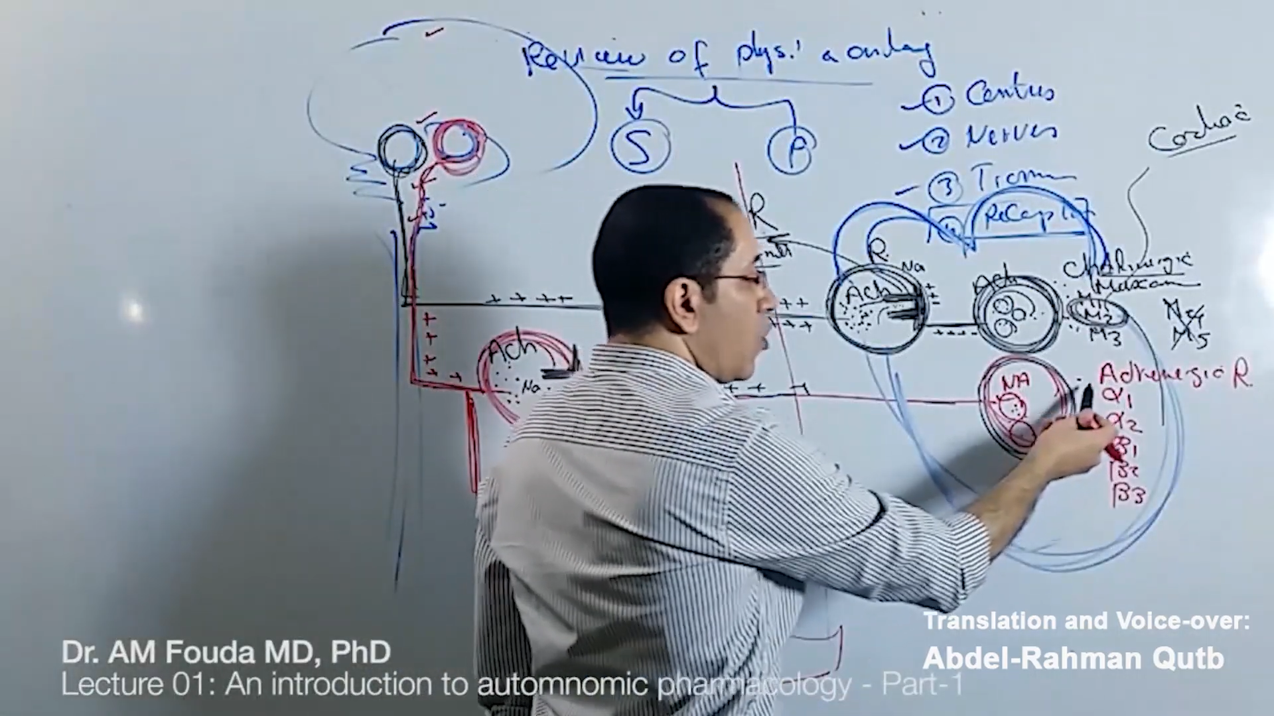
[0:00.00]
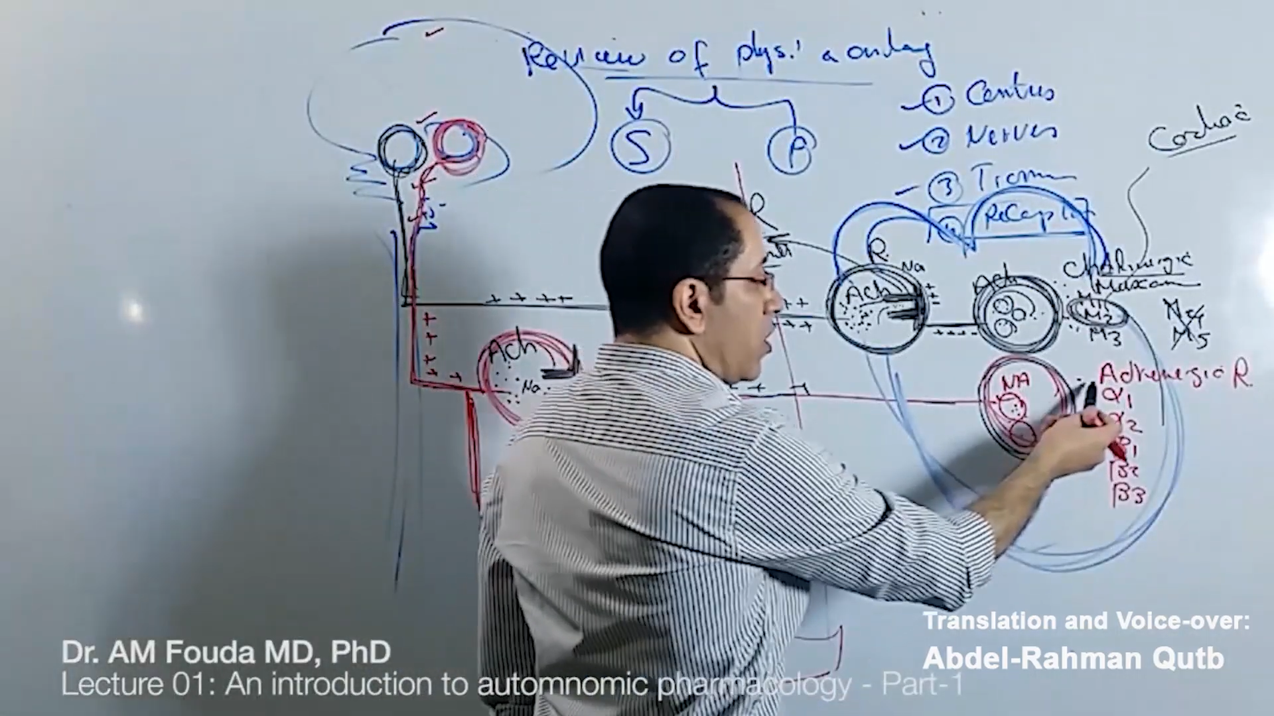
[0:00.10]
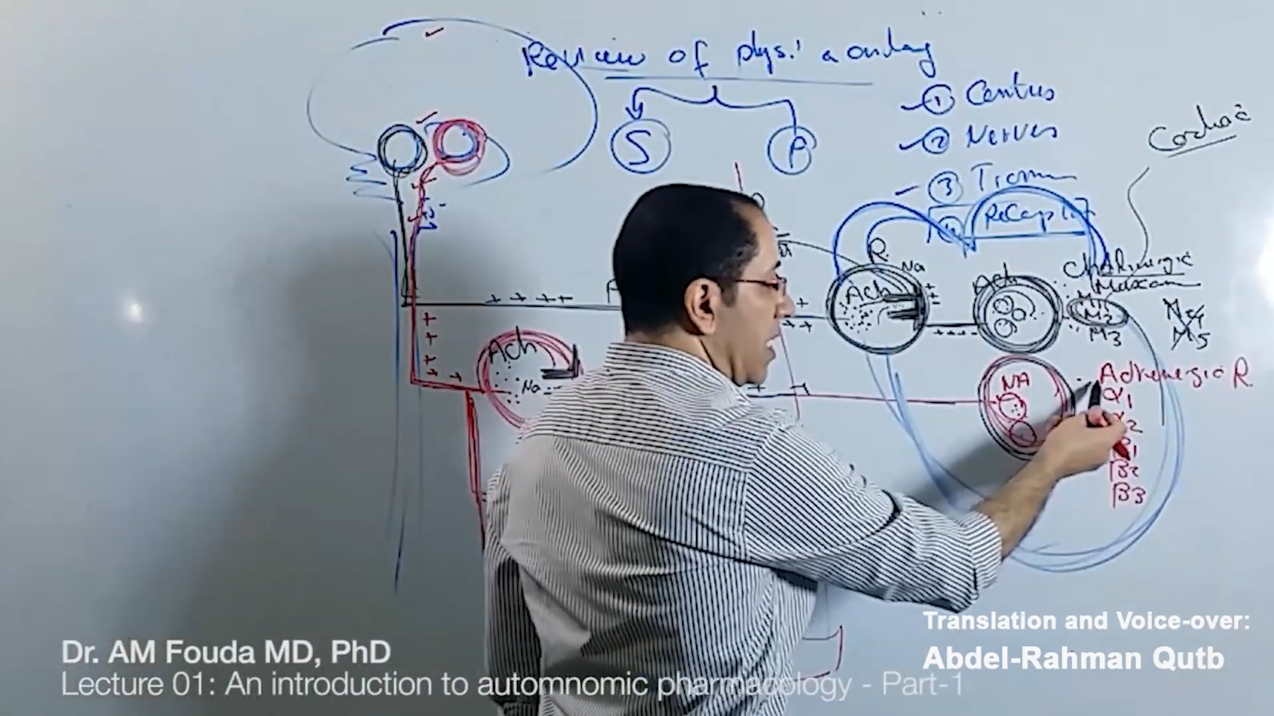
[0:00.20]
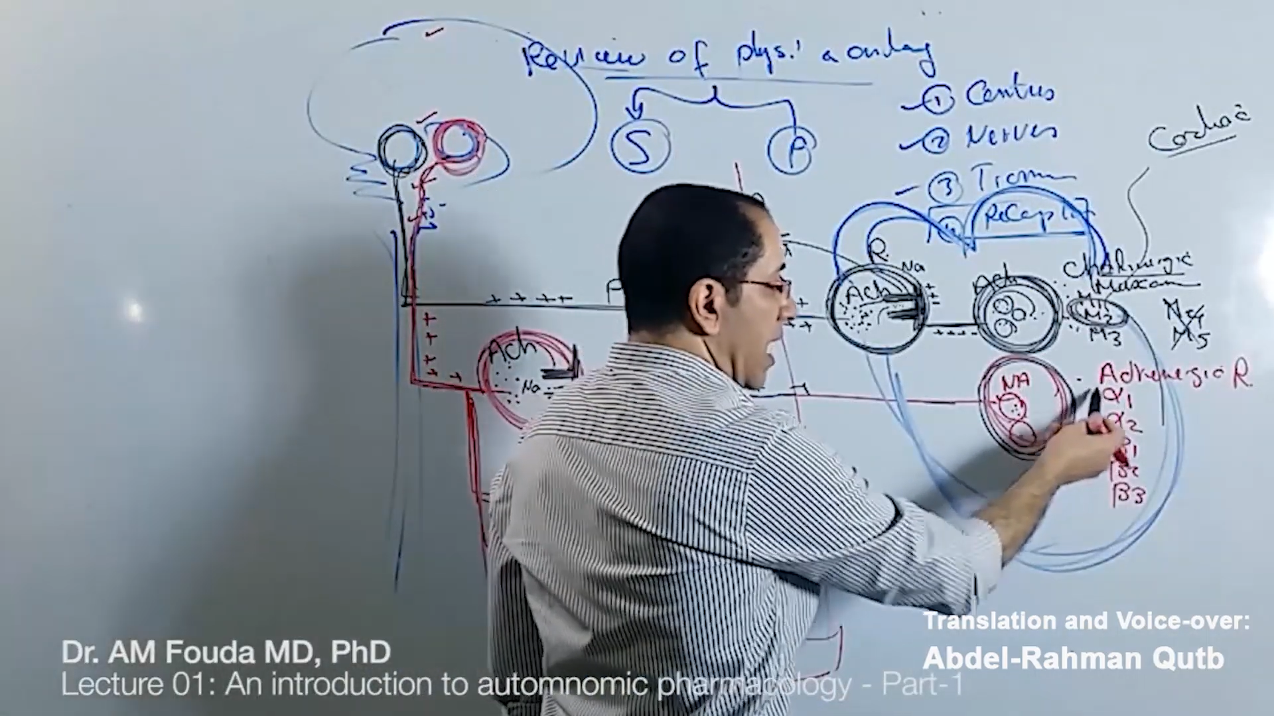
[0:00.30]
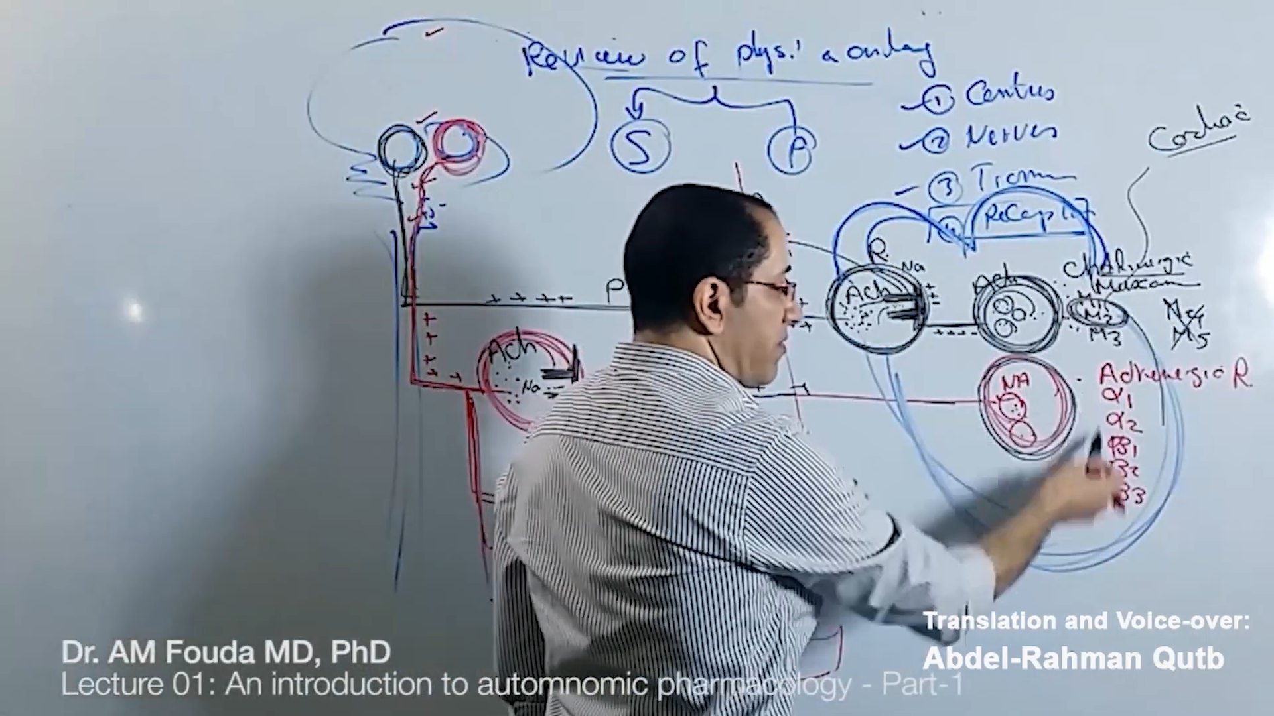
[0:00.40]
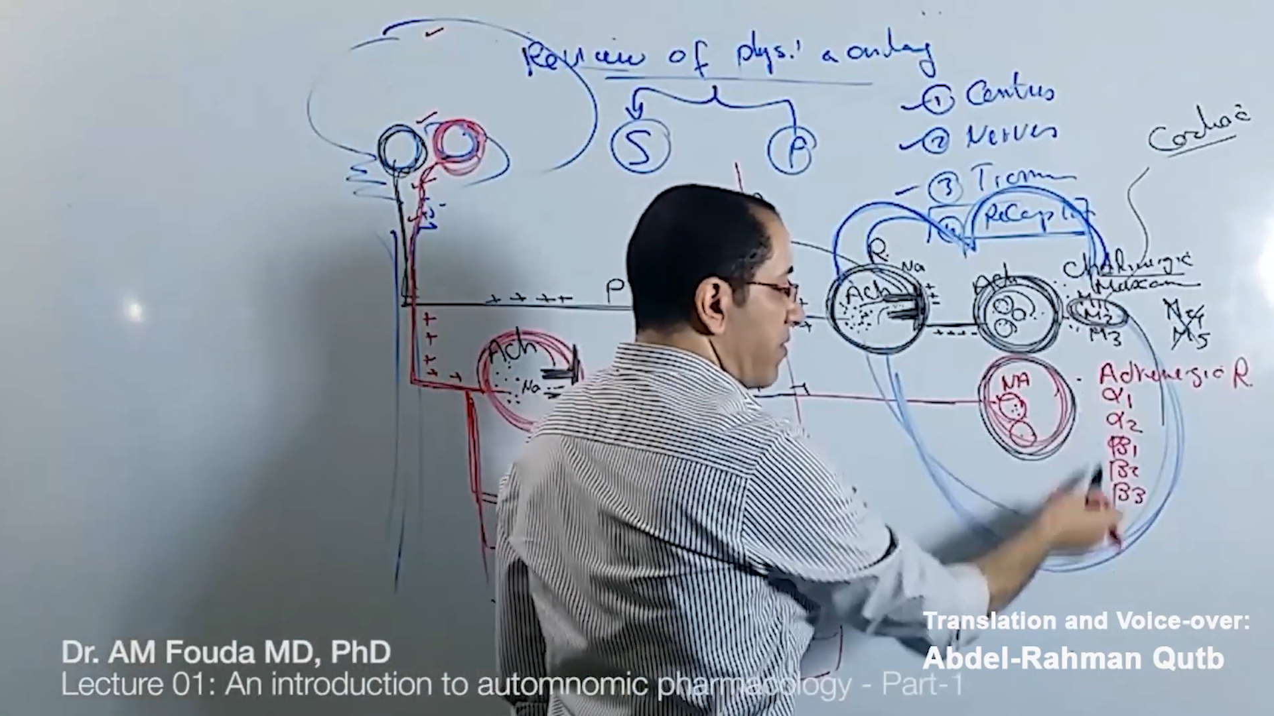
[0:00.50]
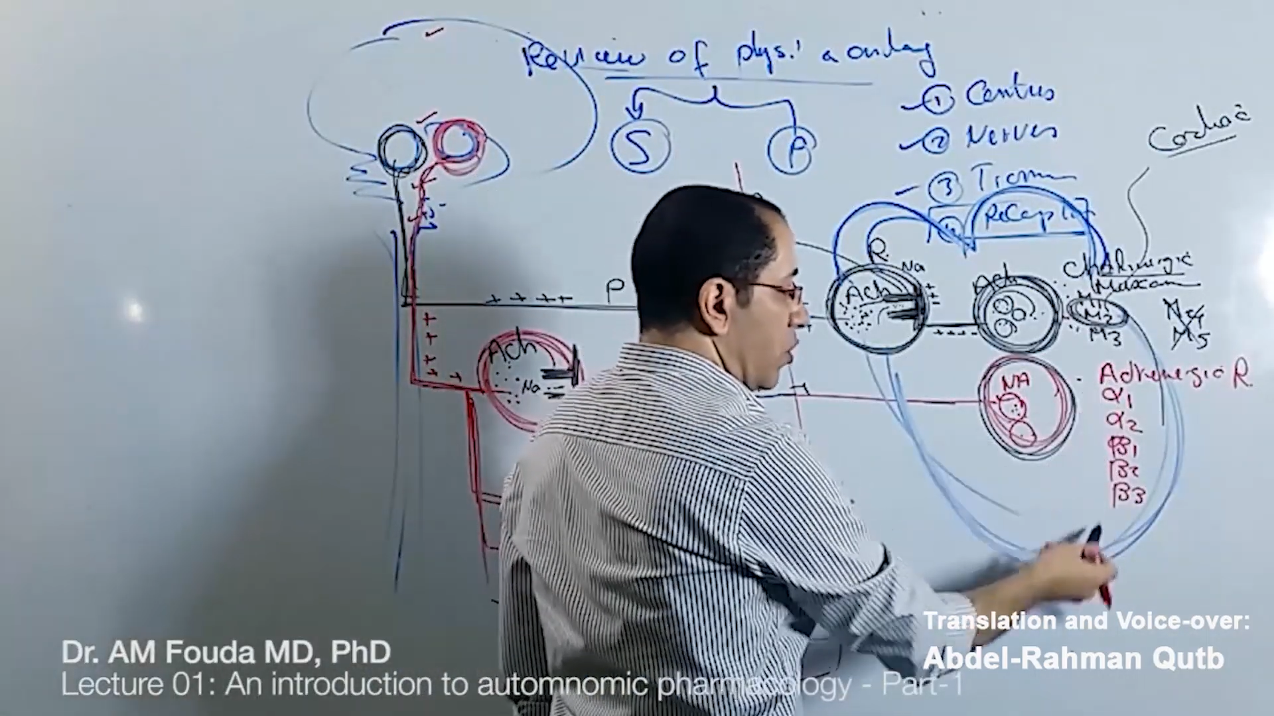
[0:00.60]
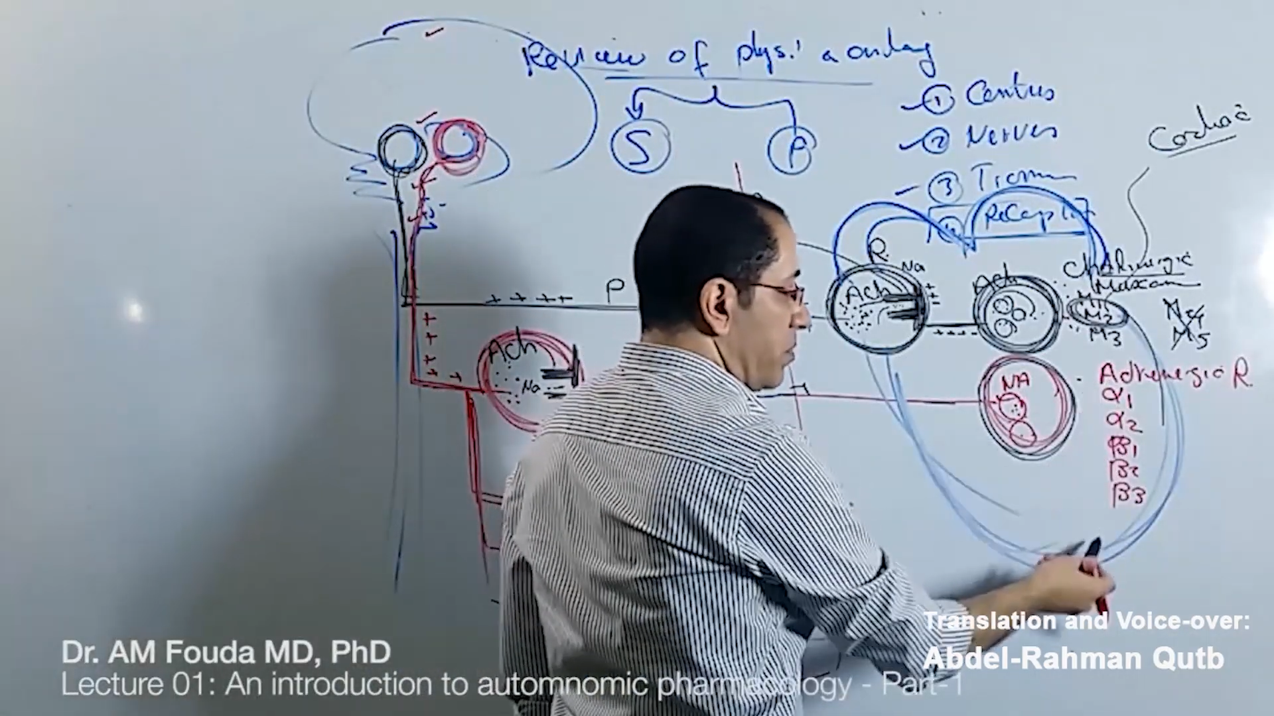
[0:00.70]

internal